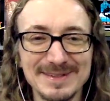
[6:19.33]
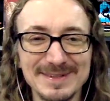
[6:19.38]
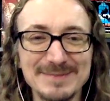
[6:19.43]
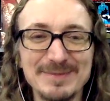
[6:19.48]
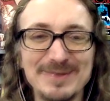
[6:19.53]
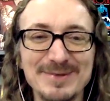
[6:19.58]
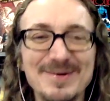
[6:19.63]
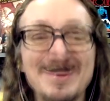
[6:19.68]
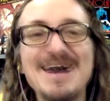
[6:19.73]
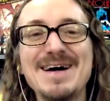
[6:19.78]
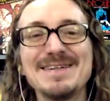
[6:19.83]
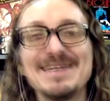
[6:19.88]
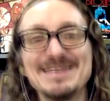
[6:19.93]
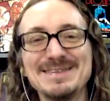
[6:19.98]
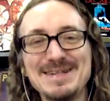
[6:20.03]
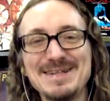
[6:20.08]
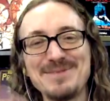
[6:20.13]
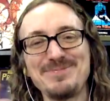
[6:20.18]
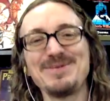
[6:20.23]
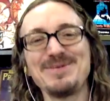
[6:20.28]
It's been a while
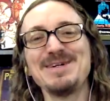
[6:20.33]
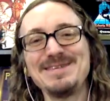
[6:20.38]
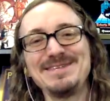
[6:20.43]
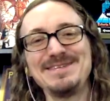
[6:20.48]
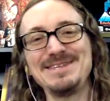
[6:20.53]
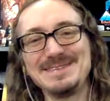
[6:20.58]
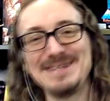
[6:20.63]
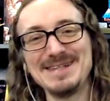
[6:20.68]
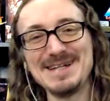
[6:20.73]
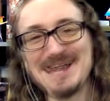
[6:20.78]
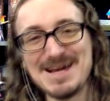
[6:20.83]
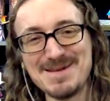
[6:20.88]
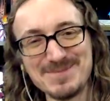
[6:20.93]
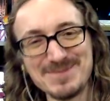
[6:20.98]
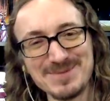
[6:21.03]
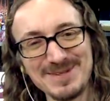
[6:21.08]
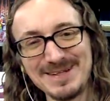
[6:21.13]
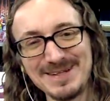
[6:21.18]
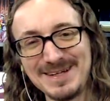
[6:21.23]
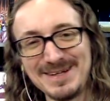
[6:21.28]
since I played these
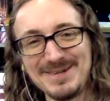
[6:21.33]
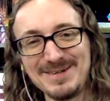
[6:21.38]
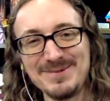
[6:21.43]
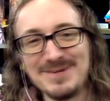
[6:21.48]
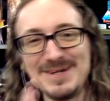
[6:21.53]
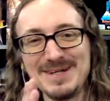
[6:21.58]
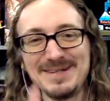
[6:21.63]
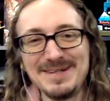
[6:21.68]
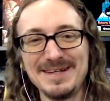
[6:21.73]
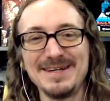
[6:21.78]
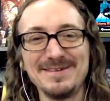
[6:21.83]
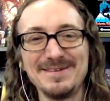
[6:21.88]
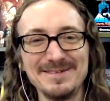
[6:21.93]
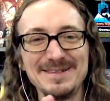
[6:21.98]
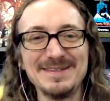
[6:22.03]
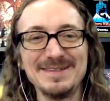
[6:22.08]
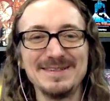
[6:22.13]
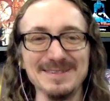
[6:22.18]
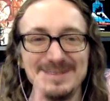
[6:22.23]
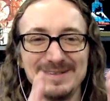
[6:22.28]
games, so like I don't want, I don't
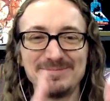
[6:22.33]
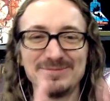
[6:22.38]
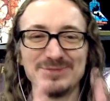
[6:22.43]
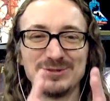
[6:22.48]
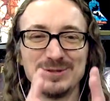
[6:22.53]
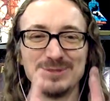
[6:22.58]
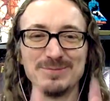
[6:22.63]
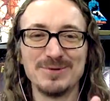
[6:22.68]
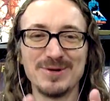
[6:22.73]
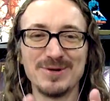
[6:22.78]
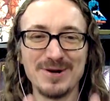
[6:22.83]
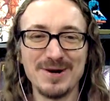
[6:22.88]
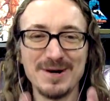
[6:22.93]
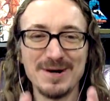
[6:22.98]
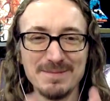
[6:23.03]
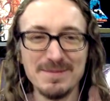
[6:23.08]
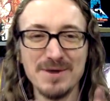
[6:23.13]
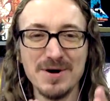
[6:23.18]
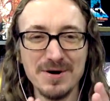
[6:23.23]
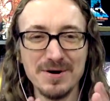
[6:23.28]
need the super
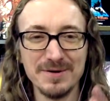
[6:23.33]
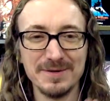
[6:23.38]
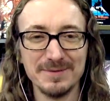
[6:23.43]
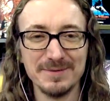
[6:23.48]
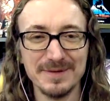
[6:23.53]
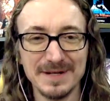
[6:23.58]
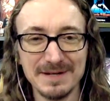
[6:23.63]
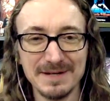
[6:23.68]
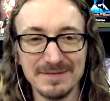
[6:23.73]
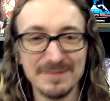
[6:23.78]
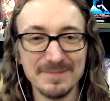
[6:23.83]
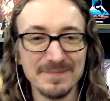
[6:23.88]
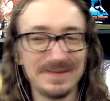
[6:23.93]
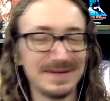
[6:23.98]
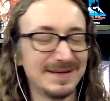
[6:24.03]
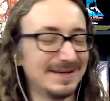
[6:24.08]
hard mode or whatever.